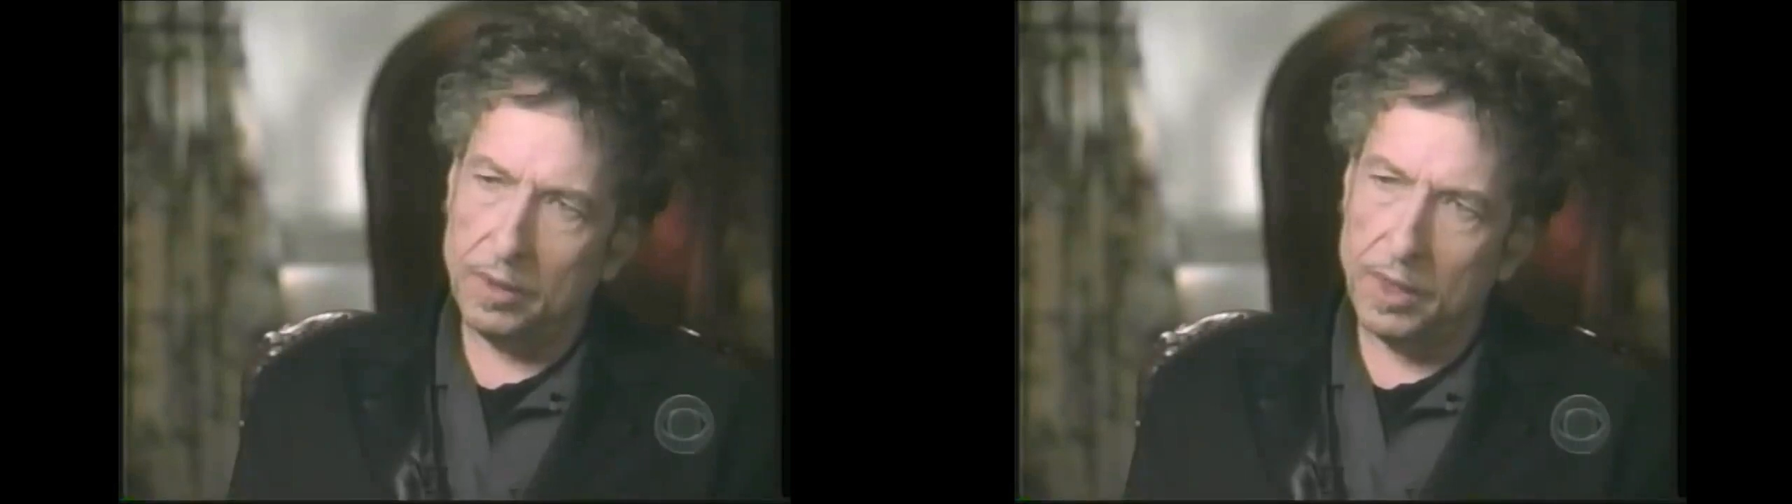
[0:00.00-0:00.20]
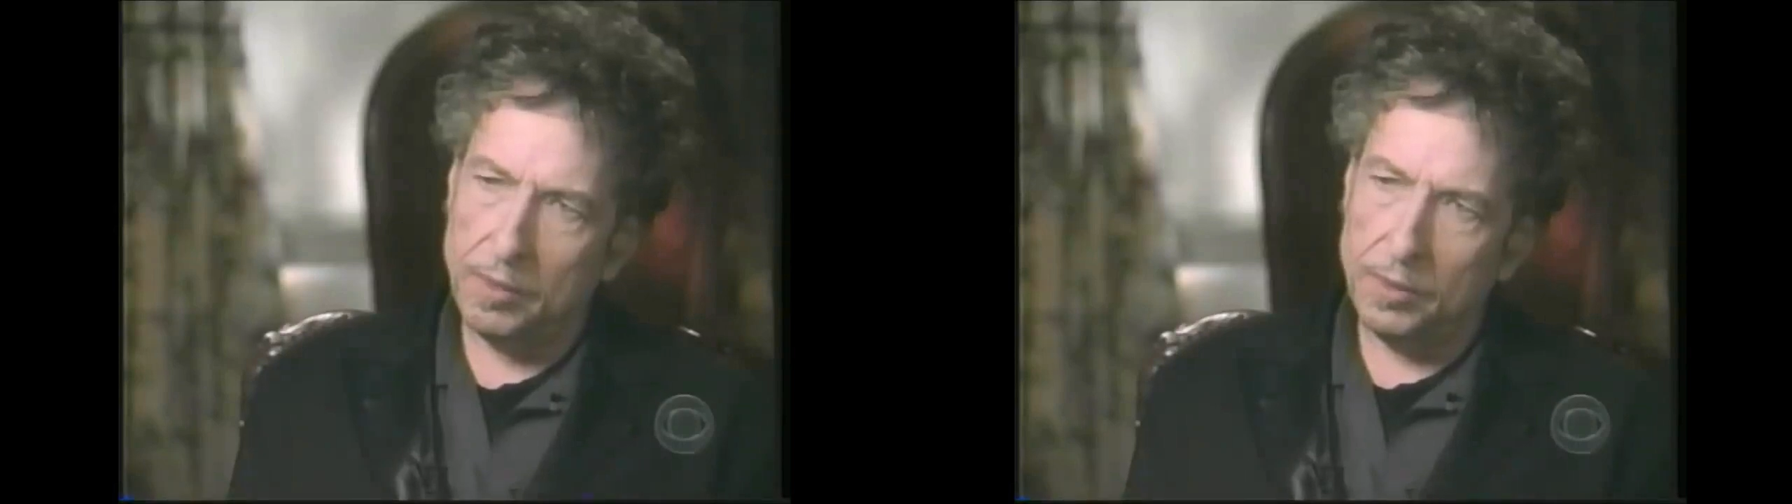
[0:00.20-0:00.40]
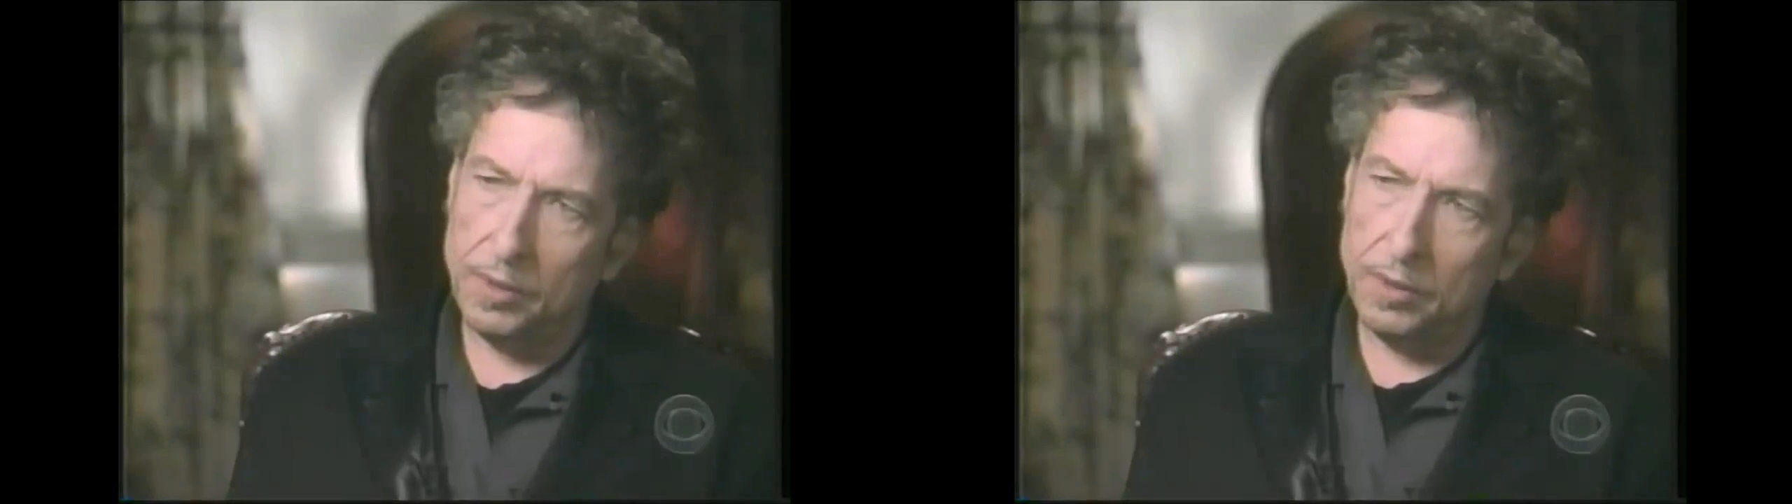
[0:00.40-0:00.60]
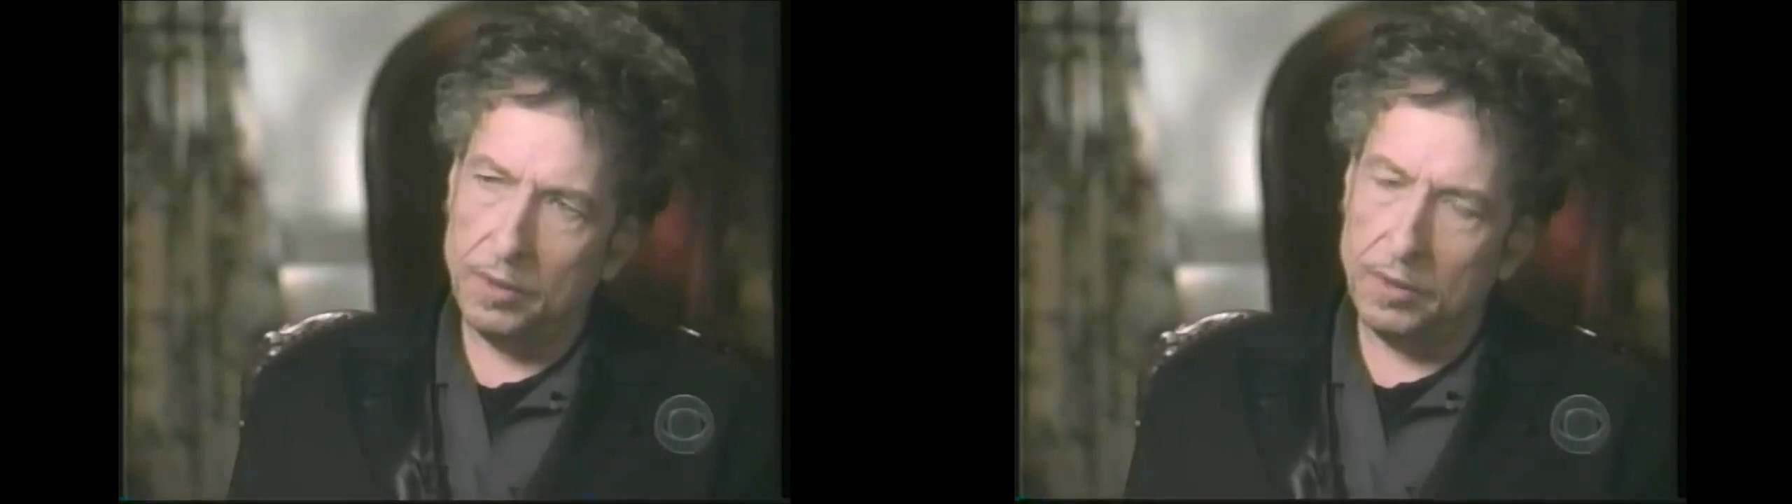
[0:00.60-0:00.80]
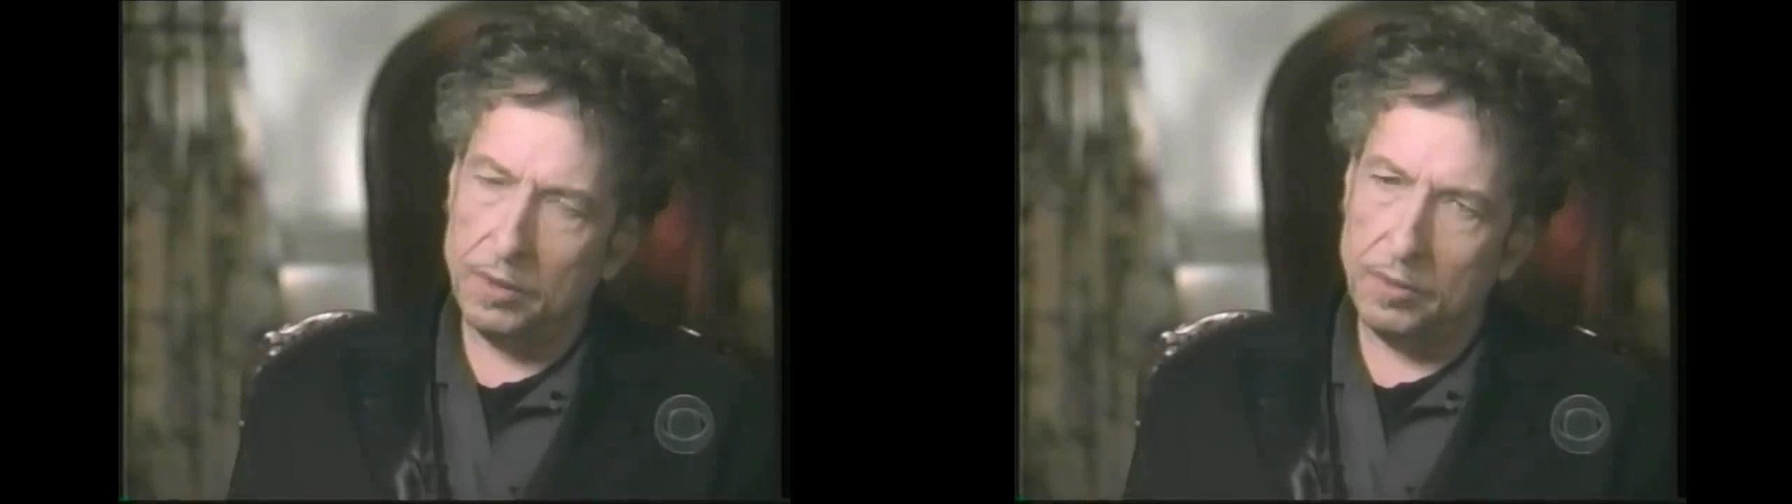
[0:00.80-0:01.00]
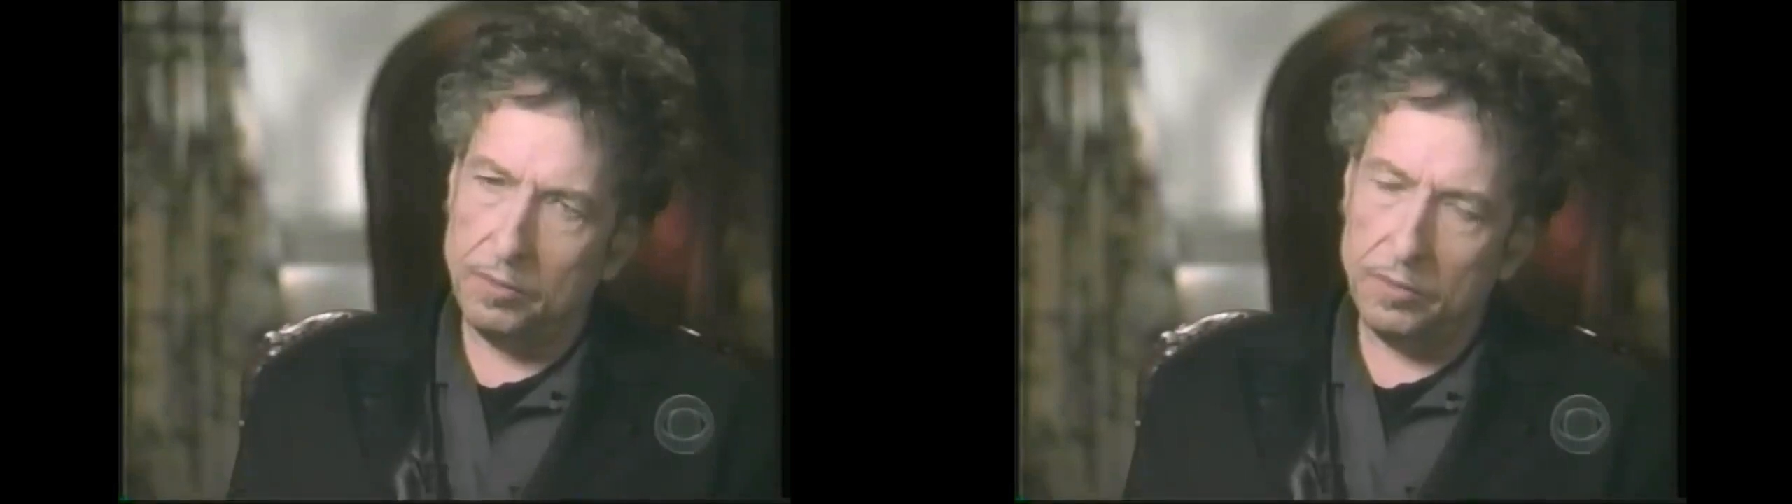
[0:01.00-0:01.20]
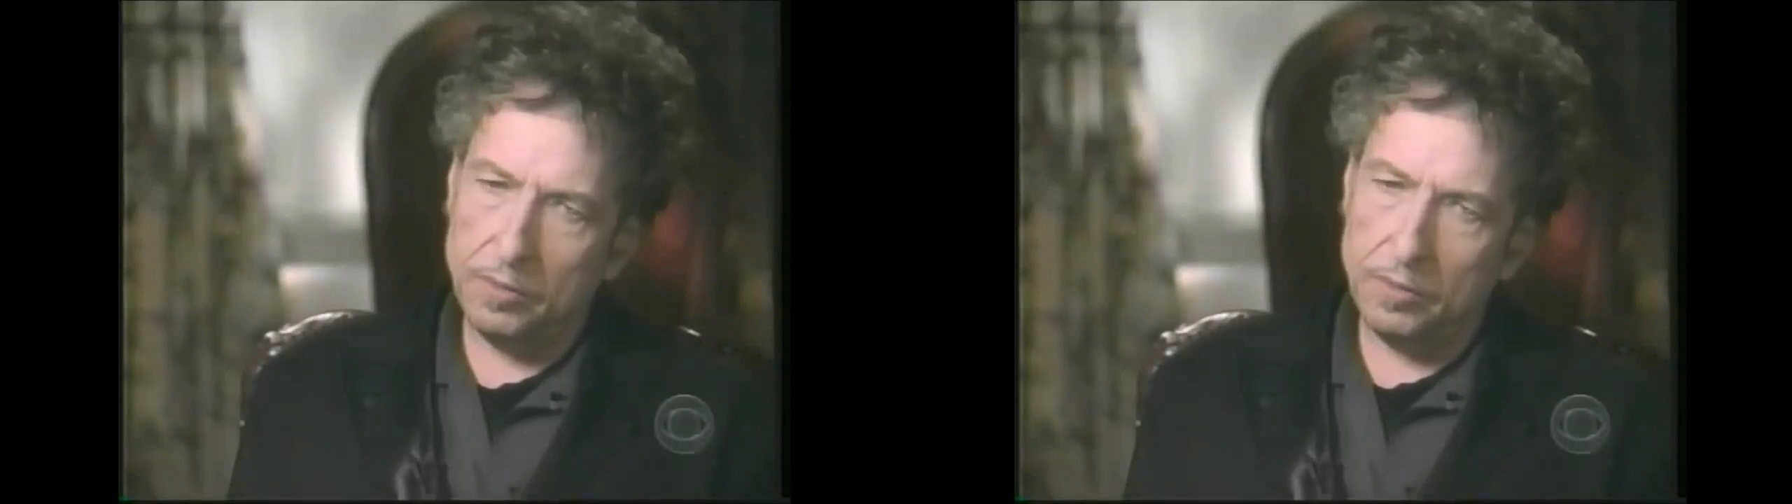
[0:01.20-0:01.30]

time ago, and